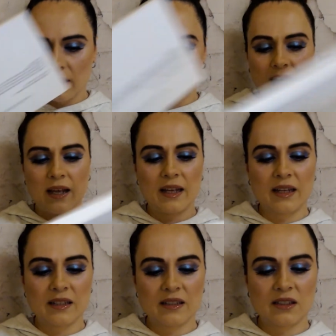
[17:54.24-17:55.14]

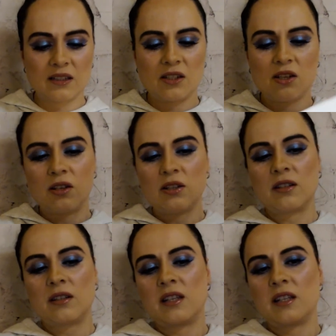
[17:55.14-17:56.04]
And
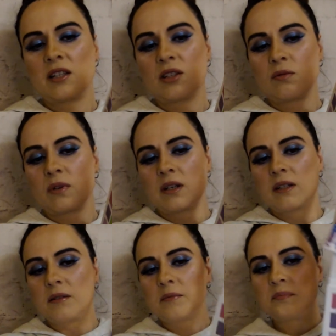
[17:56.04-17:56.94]
on this
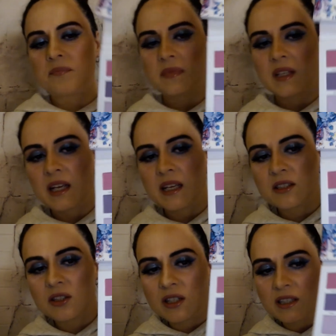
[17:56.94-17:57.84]
one, as
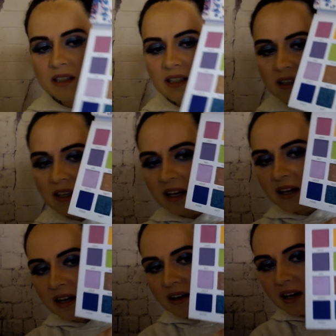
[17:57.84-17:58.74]
you can see,
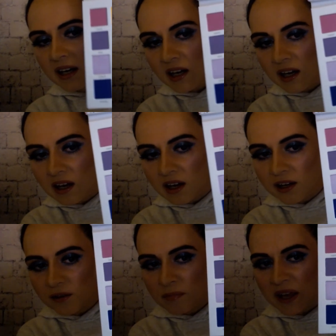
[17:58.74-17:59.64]
there are a lot
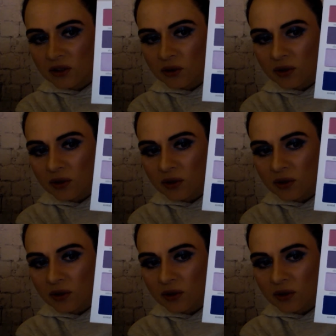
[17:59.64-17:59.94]
of pastel